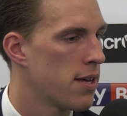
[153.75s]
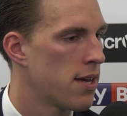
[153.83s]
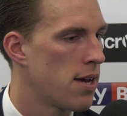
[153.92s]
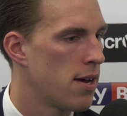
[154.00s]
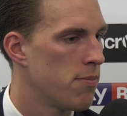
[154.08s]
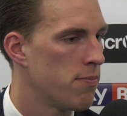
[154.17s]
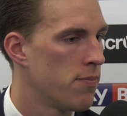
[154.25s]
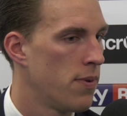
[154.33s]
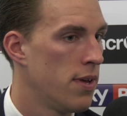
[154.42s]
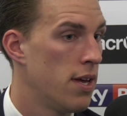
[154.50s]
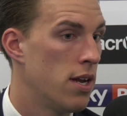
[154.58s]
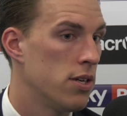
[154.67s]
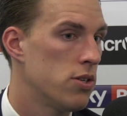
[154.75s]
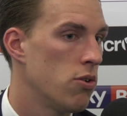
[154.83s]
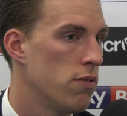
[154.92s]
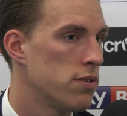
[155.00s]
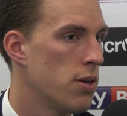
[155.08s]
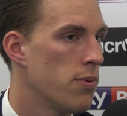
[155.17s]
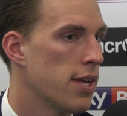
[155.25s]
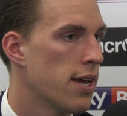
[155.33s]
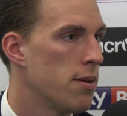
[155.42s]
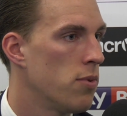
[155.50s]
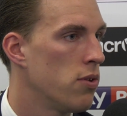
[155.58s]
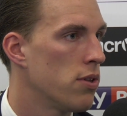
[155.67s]
And he showed obviously when he
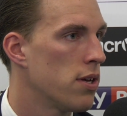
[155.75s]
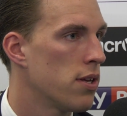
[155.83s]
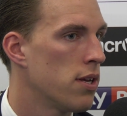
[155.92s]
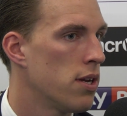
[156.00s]
came on that,